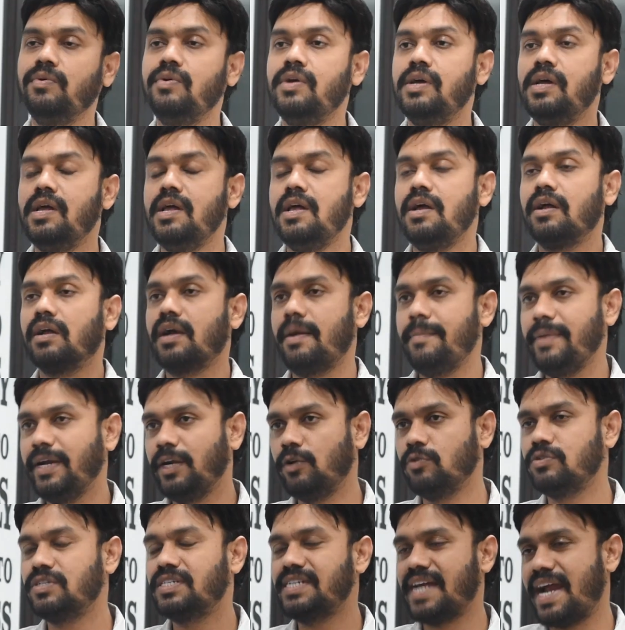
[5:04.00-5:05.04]
now
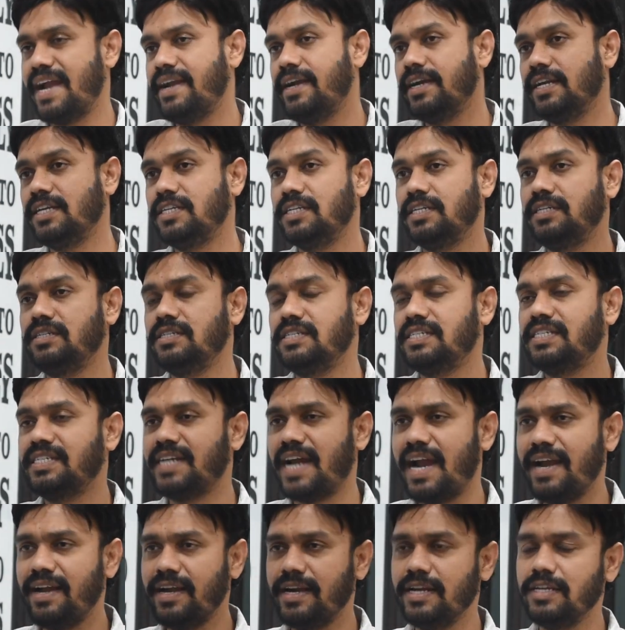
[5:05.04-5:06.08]
coming to standard
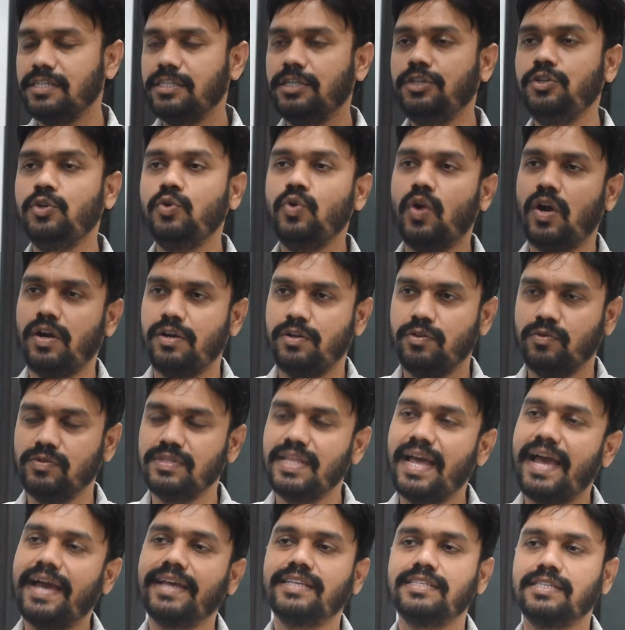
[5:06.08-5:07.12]
agent do
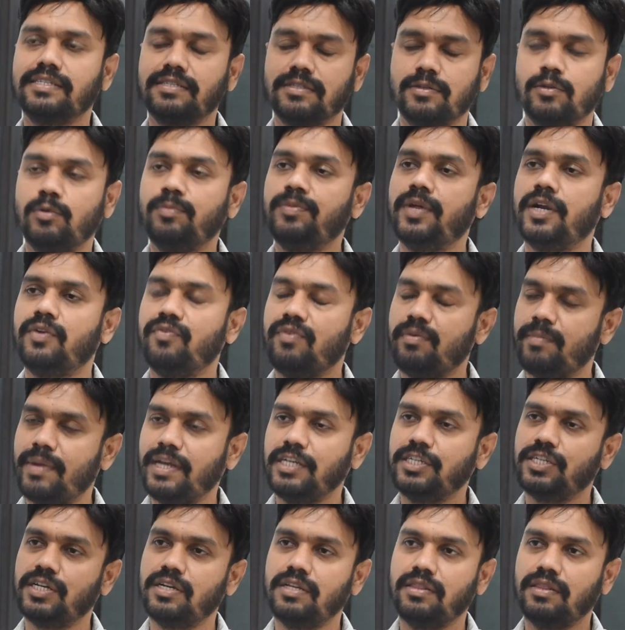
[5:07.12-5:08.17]
not use the access group that
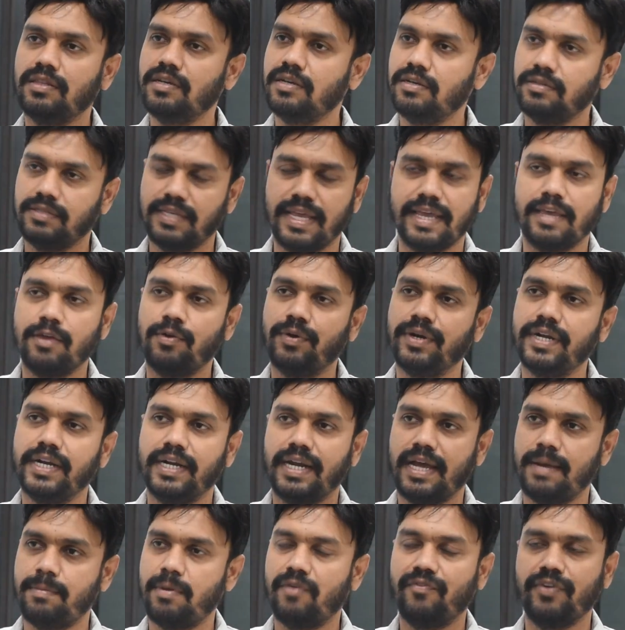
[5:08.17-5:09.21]
we mentioned in the
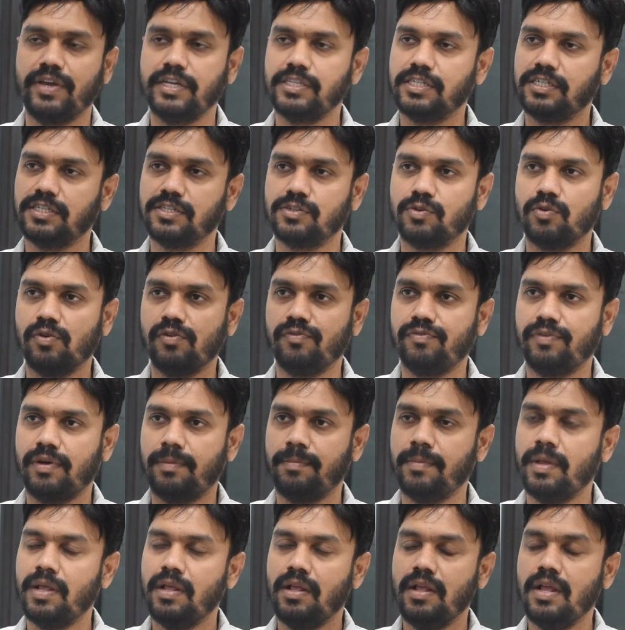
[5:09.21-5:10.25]
security tab of agents rule
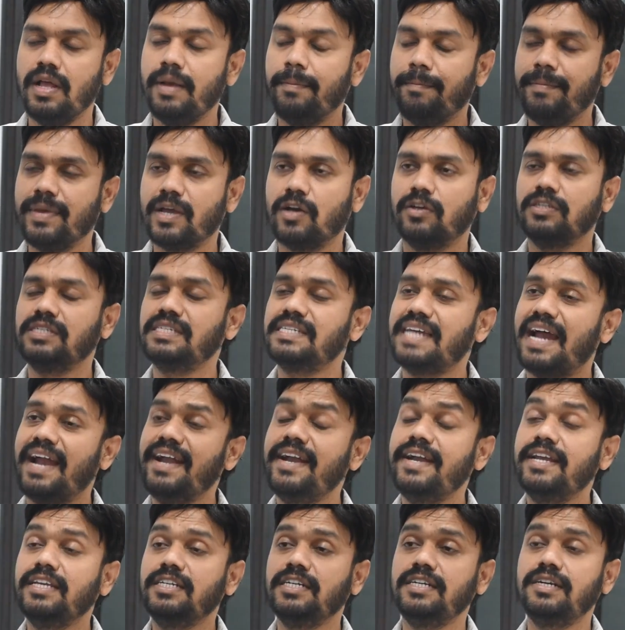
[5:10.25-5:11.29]
form, because
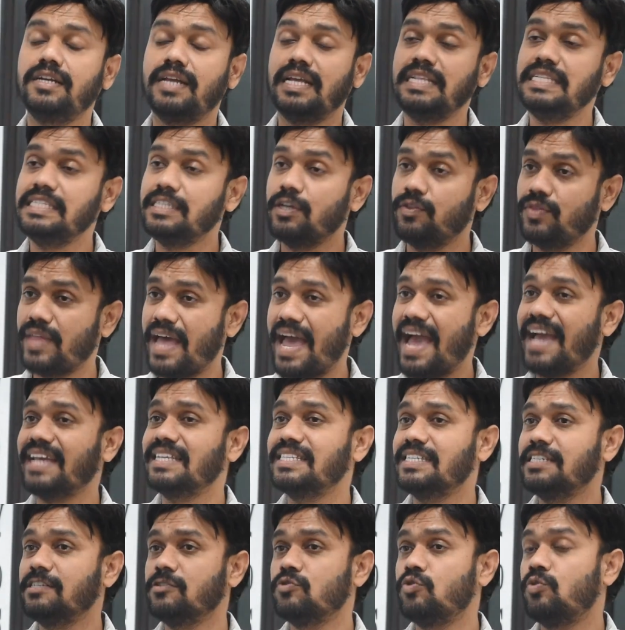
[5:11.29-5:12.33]
standard agent runs on the
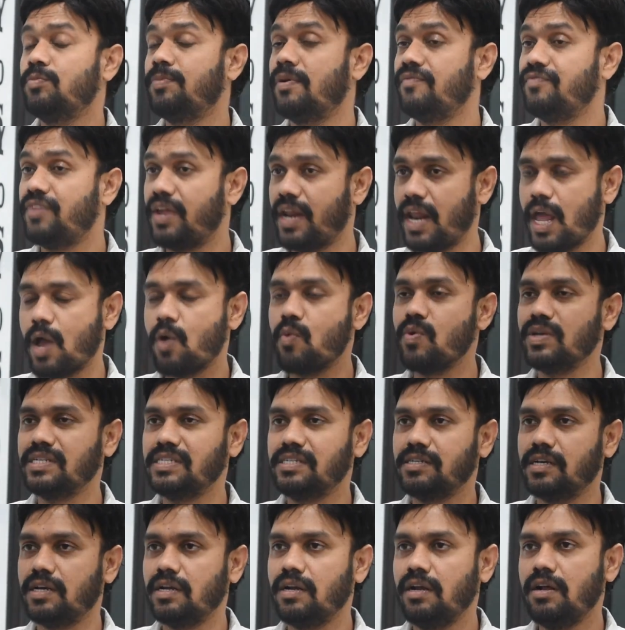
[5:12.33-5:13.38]
access group of the
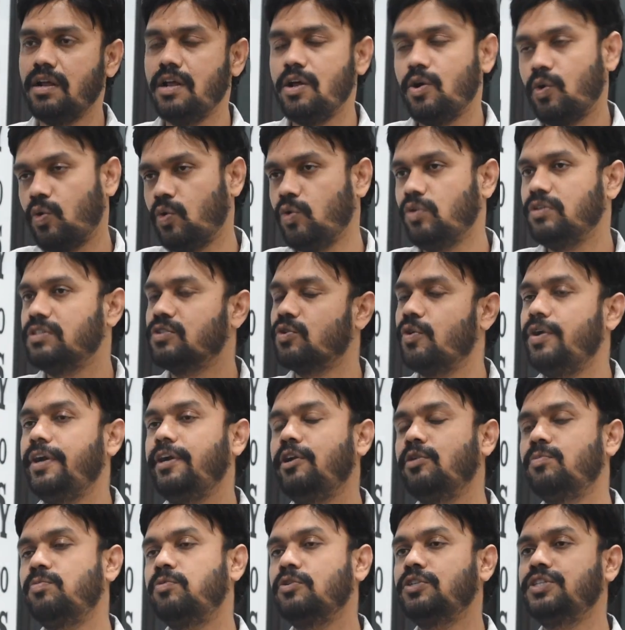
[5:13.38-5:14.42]
requester who is
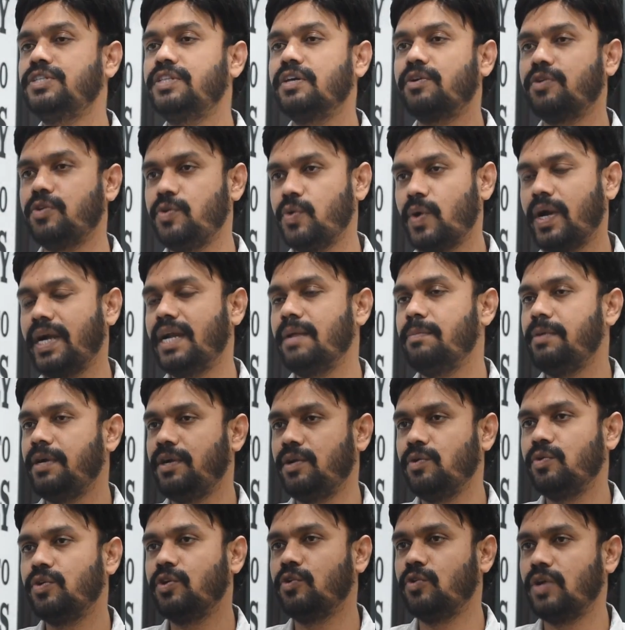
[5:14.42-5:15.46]
going to push the queue
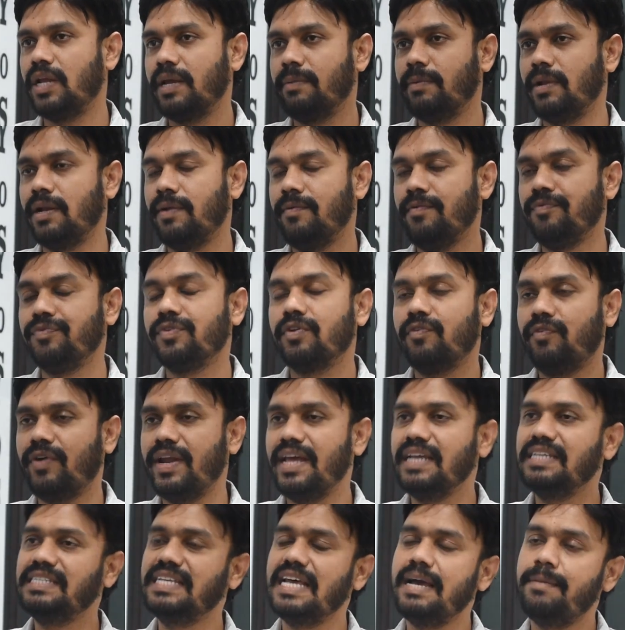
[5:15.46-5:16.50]
item into queue table.
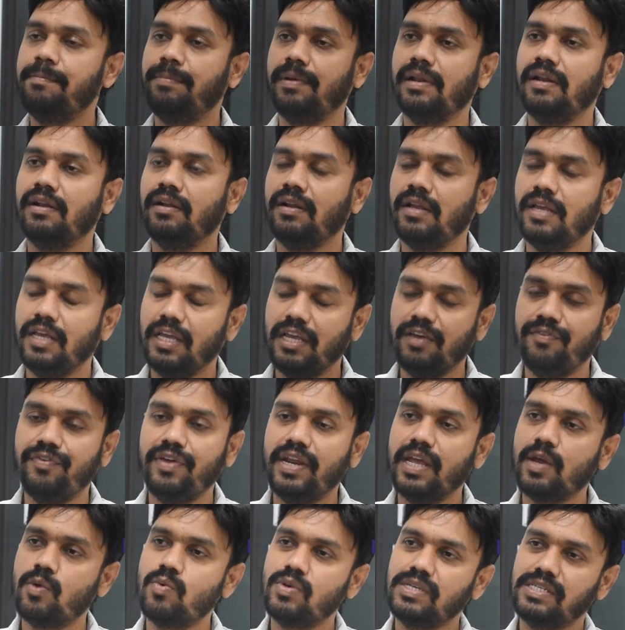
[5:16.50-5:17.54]
For example,
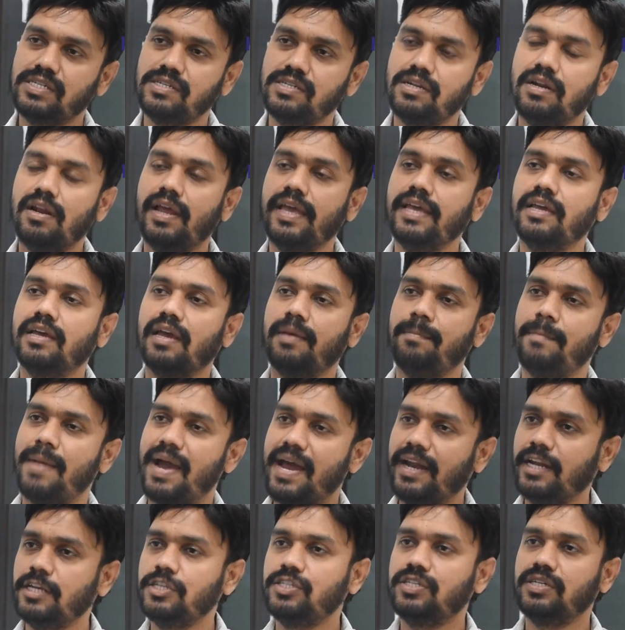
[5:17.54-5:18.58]
if a requester like a
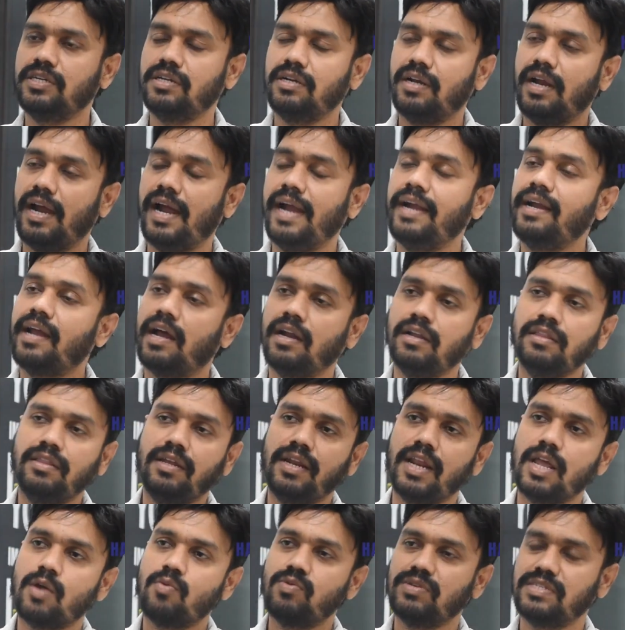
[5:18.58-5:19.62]
manager and
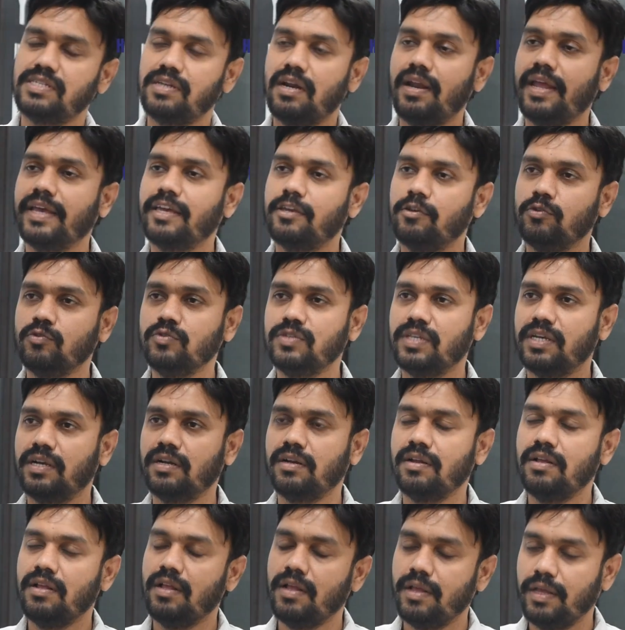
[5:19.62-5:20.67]
another requester like
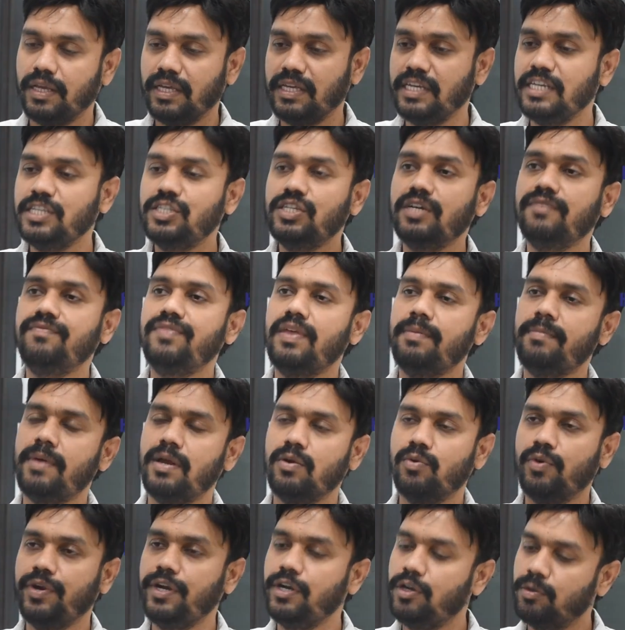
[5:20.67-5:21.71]
user, each of
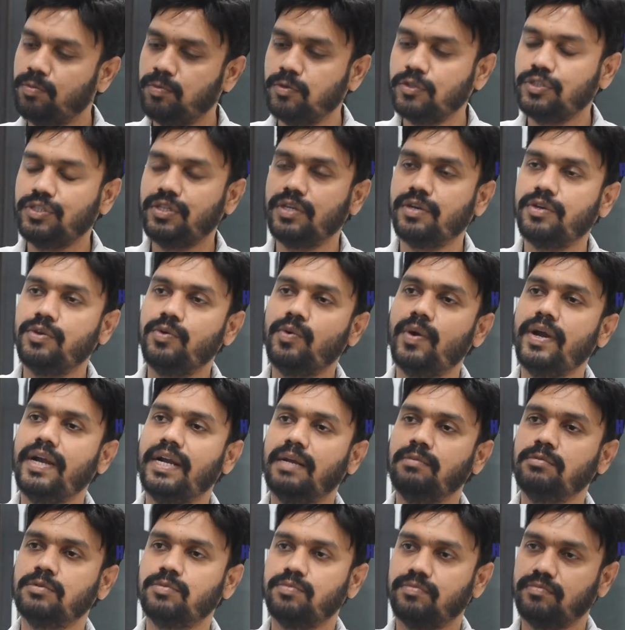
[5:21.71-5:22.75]
them are going to push the
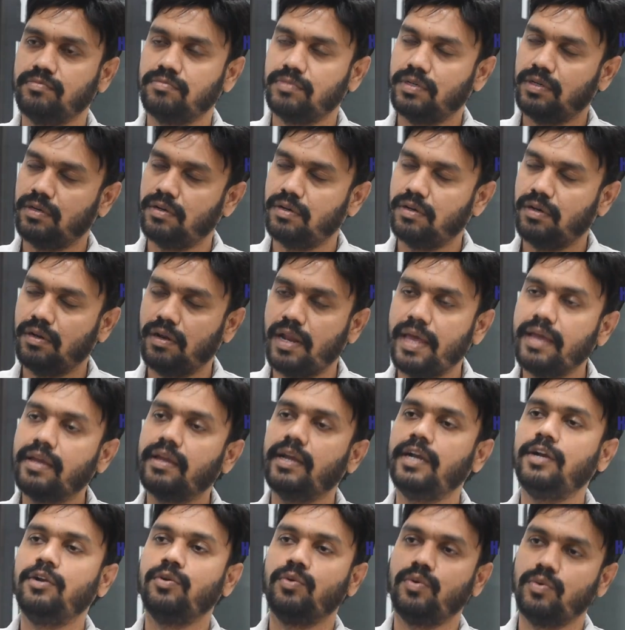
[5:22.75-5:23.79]
queue items
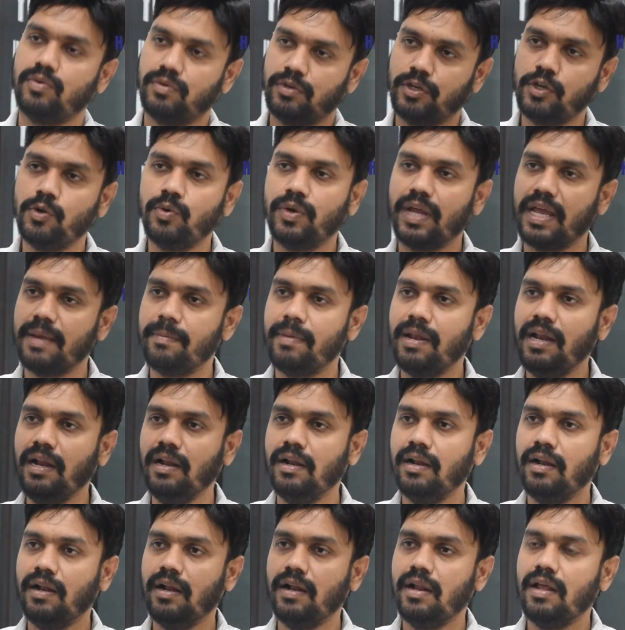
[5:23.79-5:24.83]
like into queue
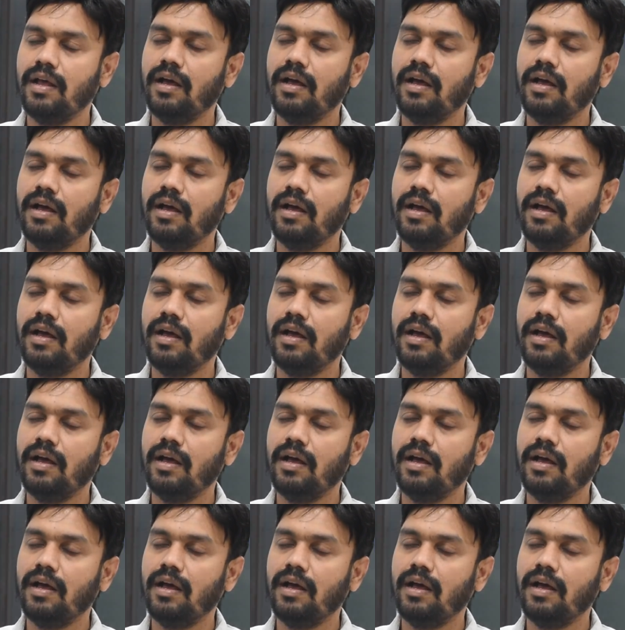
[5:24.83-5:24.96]
table,